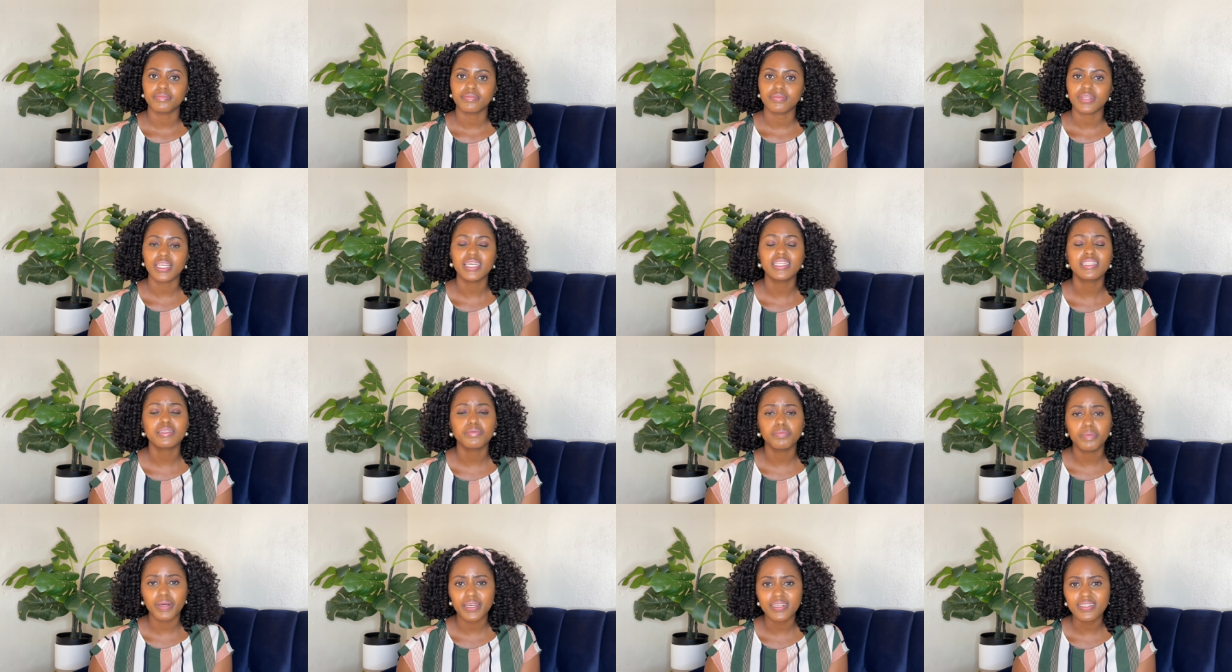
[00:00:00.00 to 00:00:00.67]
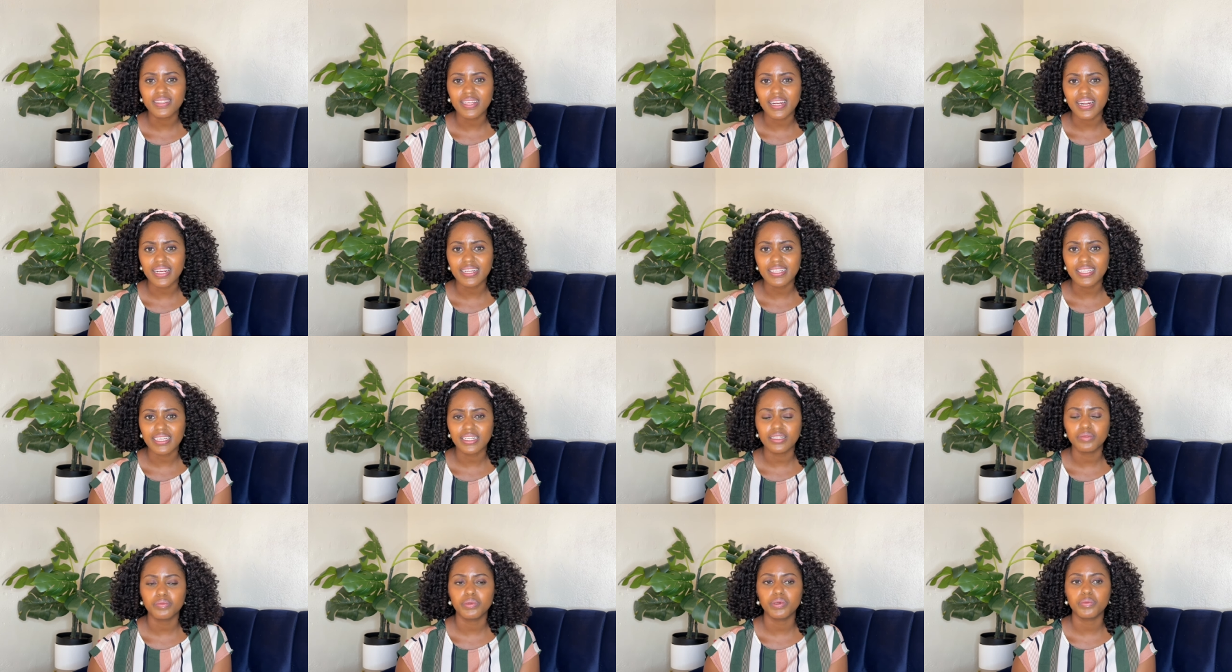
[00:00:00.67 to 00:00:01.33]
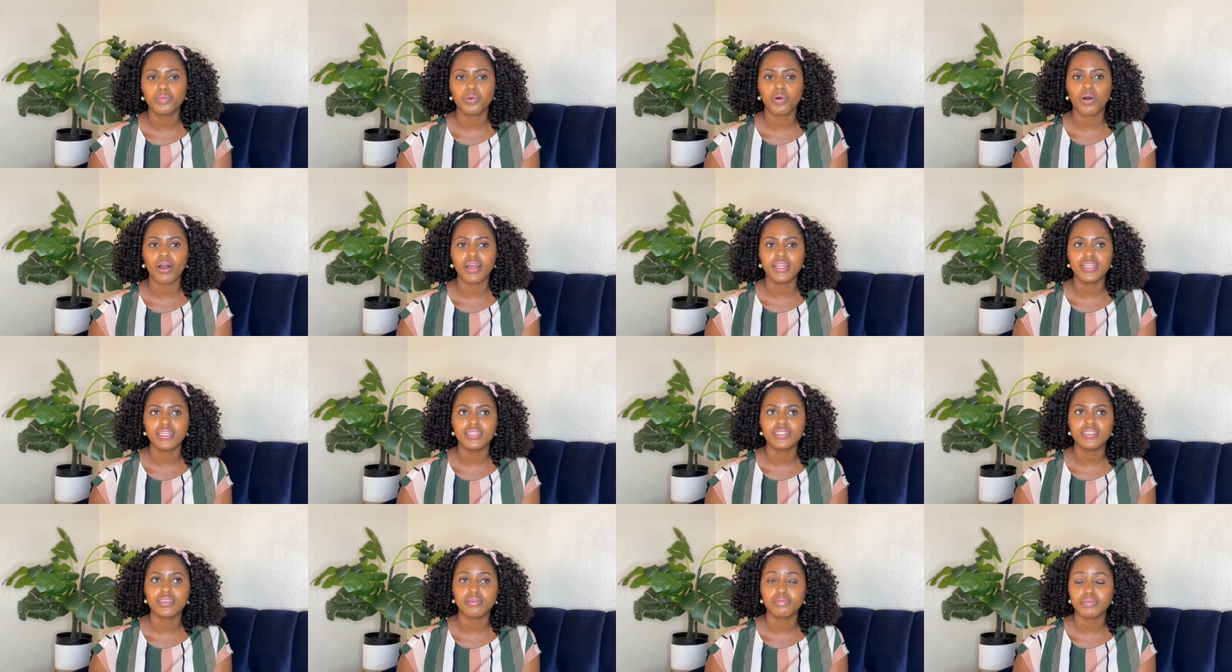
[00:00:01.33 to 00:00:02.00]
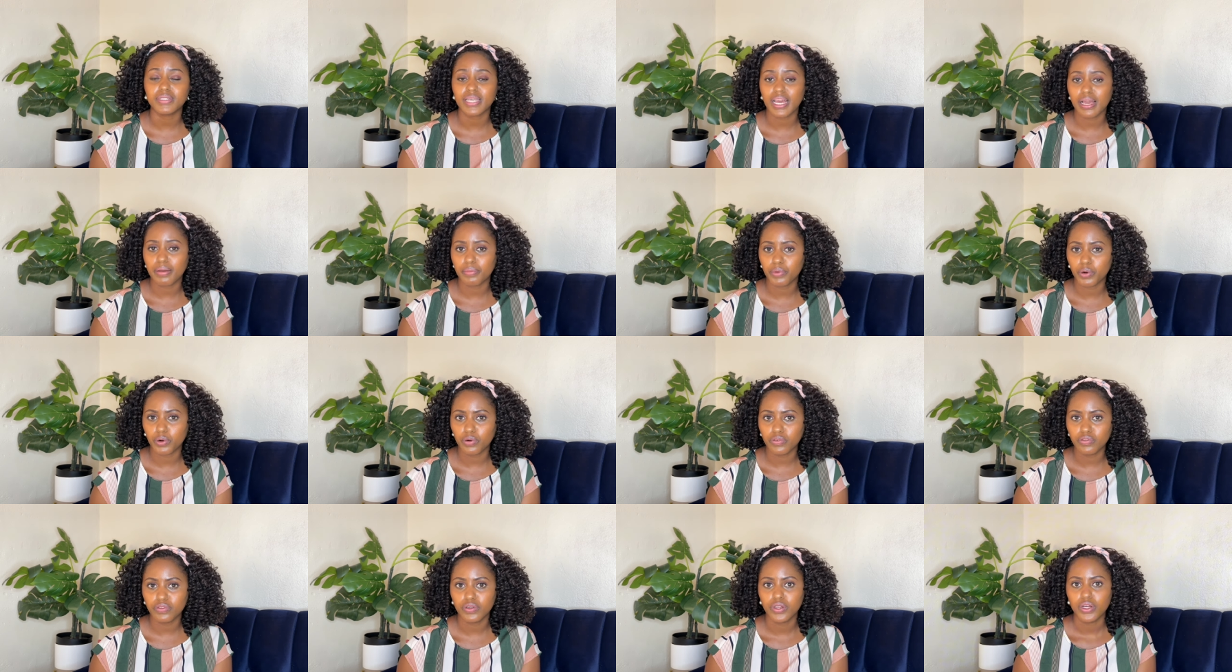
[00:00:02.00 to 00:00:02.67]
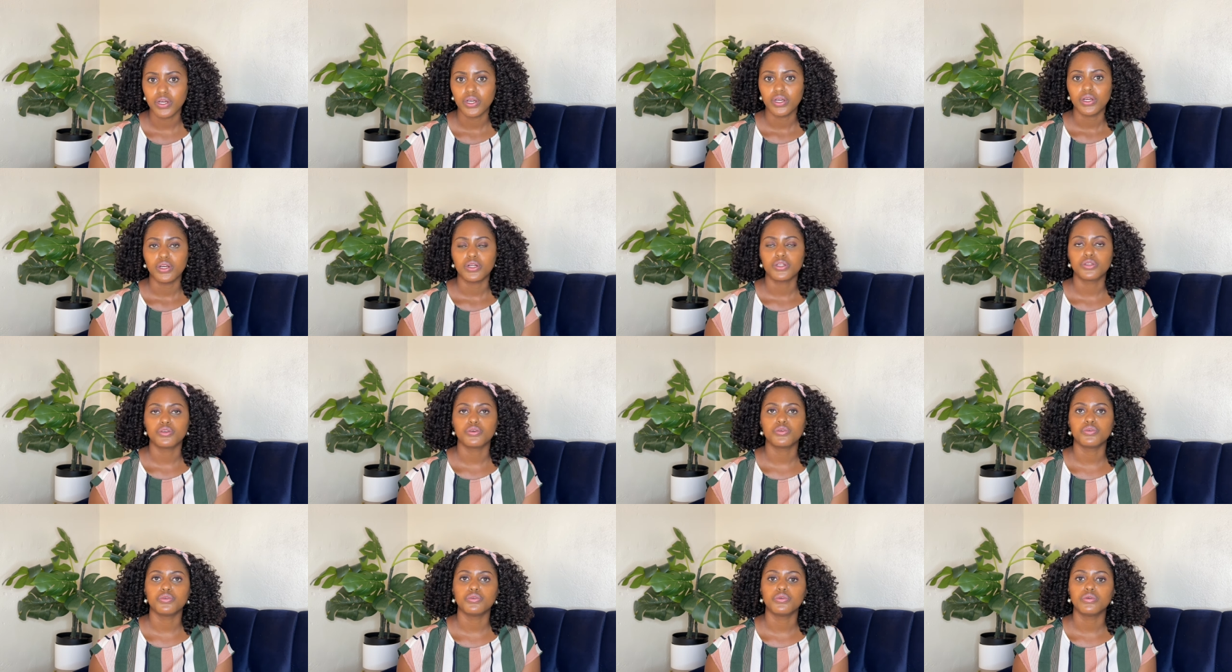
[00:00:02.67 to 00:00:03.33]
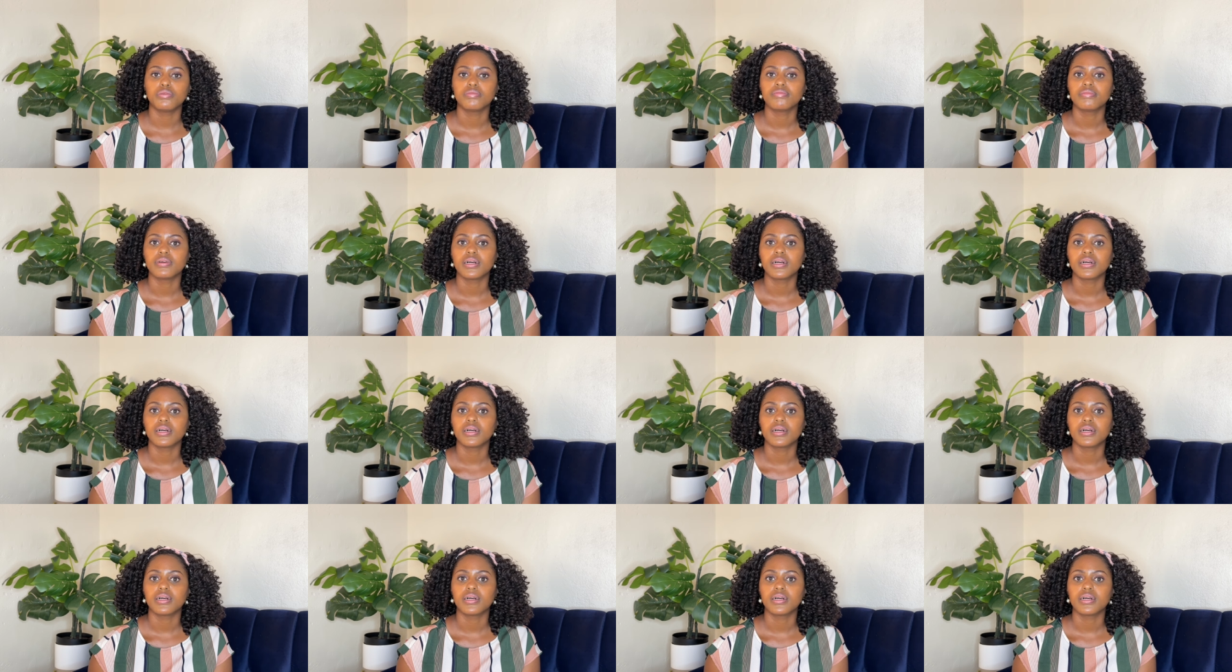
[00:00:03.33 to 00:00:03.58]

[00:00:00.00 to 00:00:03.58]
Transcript: it's best that i tell people i need some time off to